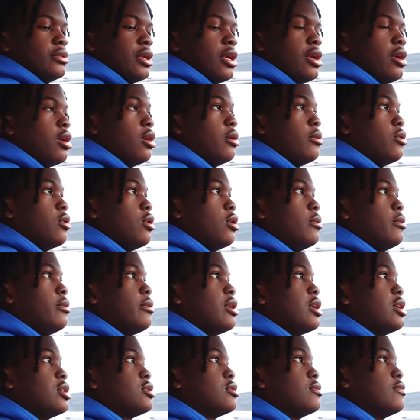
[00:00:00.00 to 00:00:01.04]
Damn, yo, we
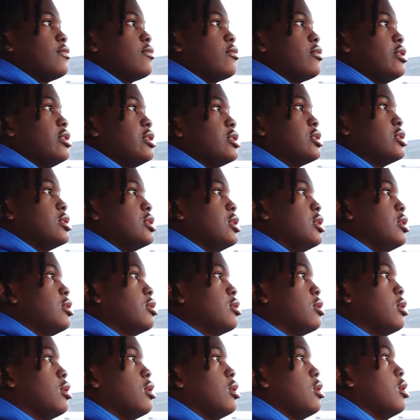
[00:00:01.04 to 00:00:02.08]
got some free shit.
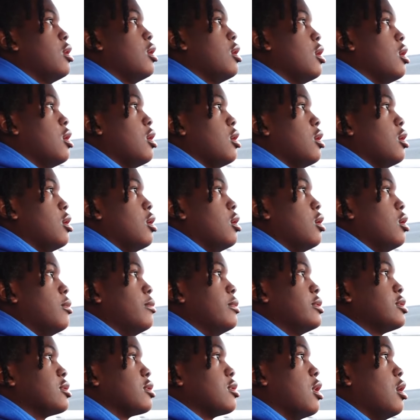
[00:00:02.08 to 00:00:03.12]
Um,
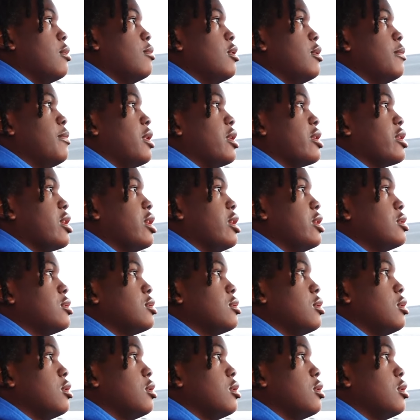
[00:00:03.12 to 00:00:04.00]
this come up, I, I guess.